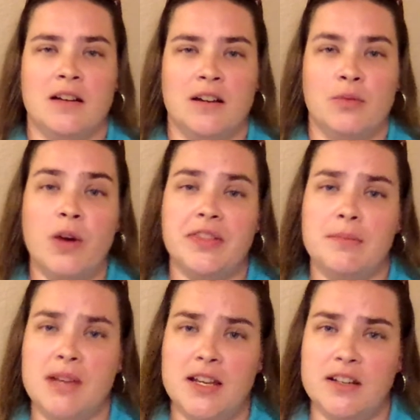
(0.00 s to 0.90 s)
What the
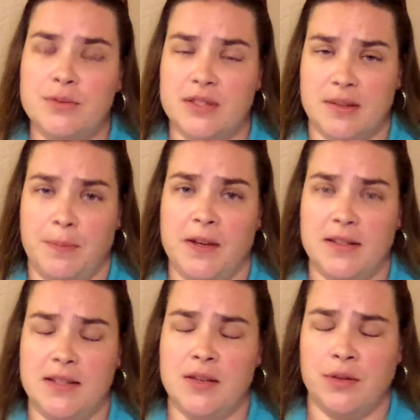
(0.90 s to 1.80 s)
media was
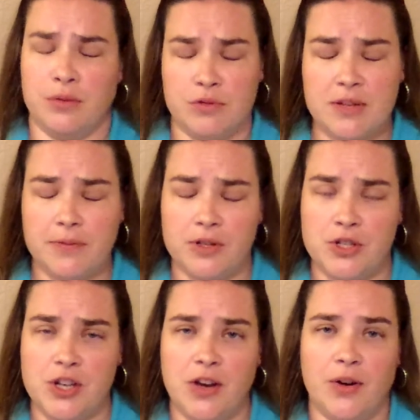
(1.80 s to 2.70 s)
depicting through different
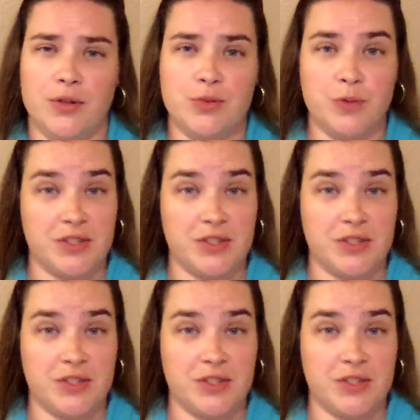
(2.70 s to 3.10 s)
shows was